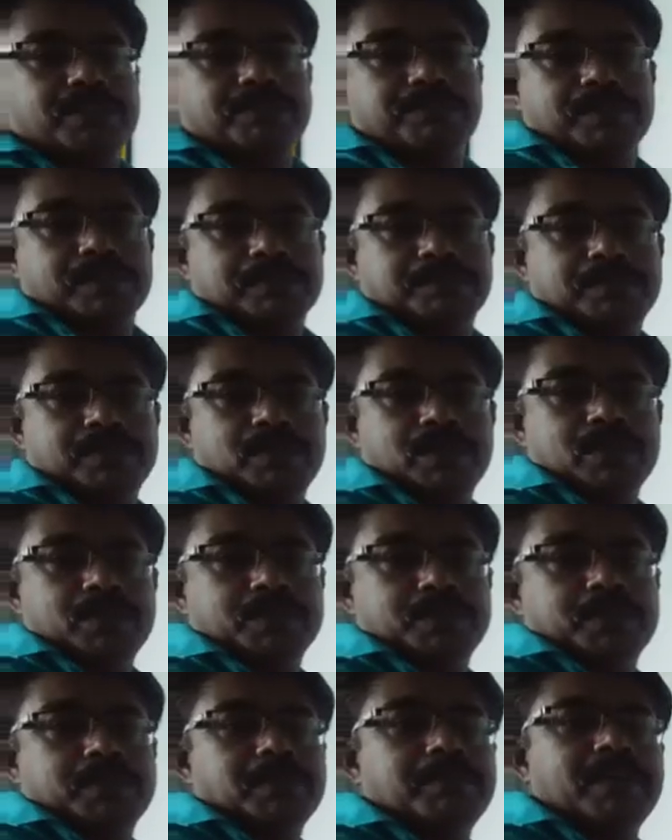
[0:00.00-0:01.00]
verb.
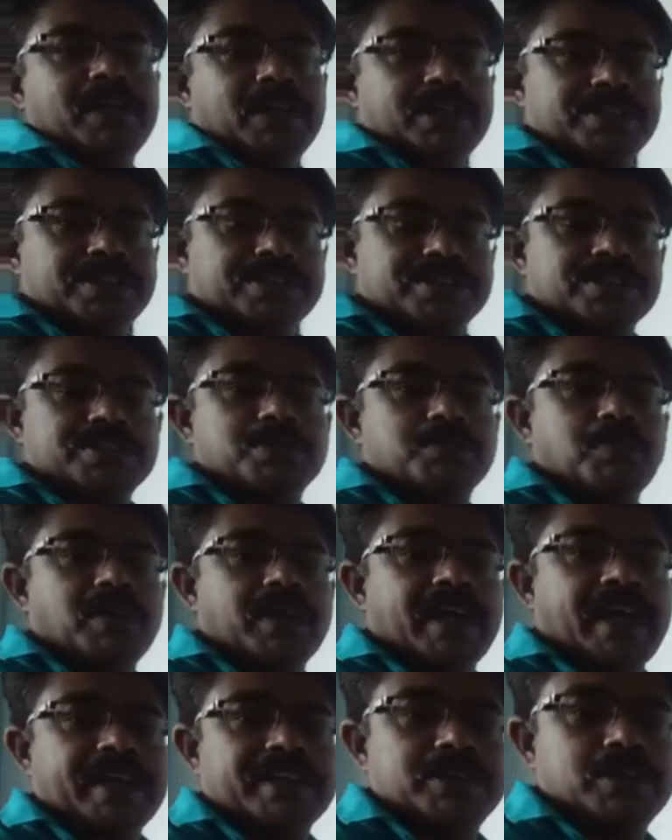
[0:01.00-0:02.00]
So typically this is what
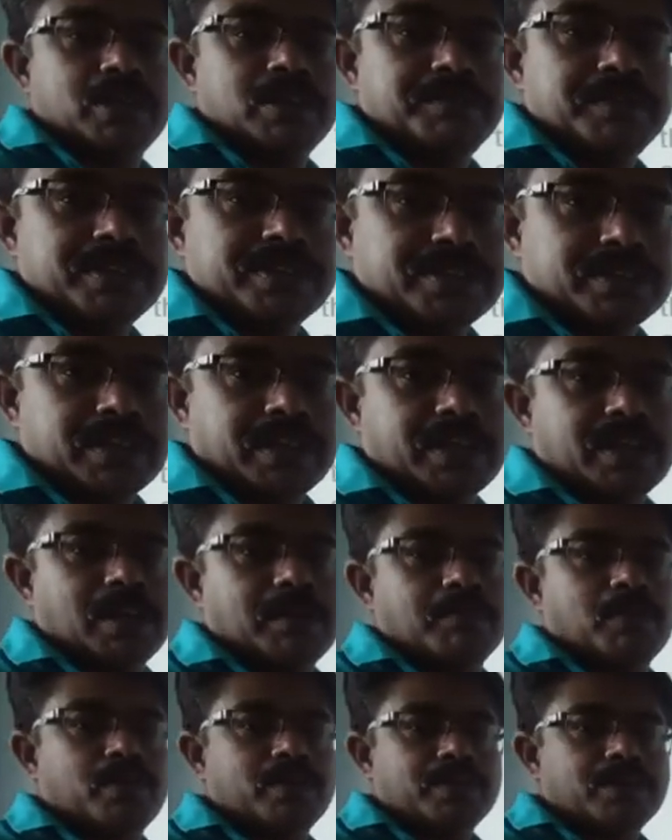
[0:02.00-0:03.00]
actually we said
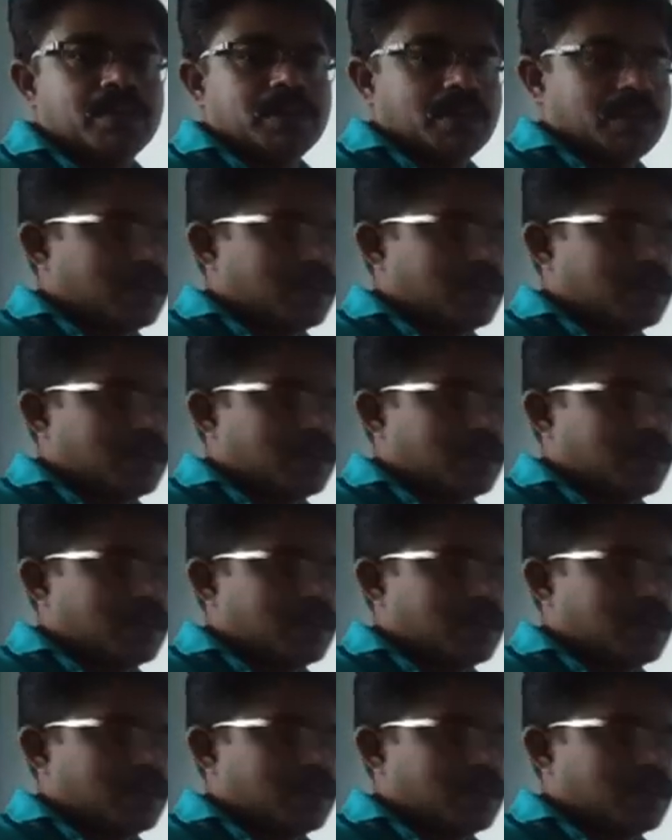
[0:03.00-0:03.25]
about